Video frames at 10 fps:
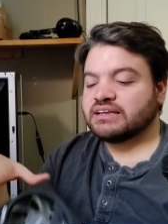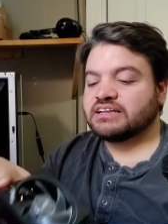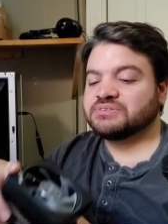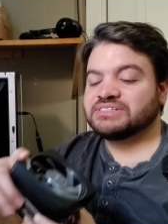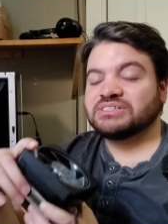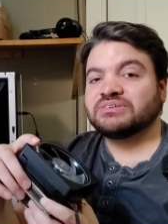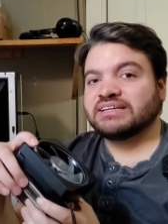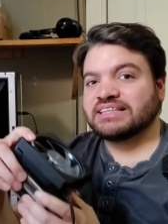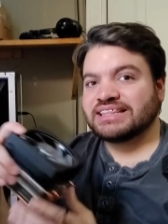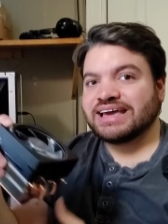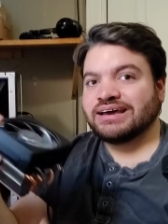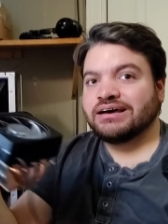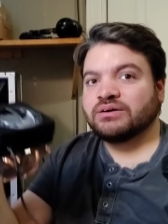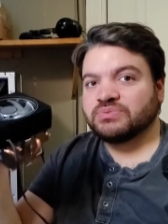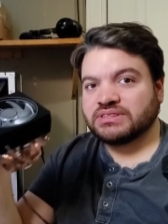and it was still getting that
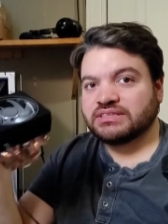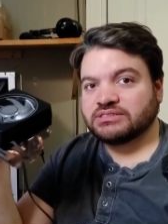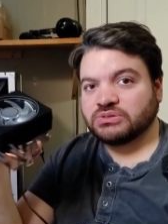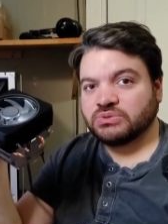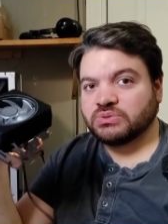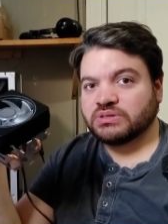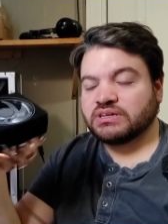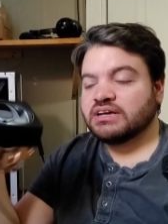hot with this cooler.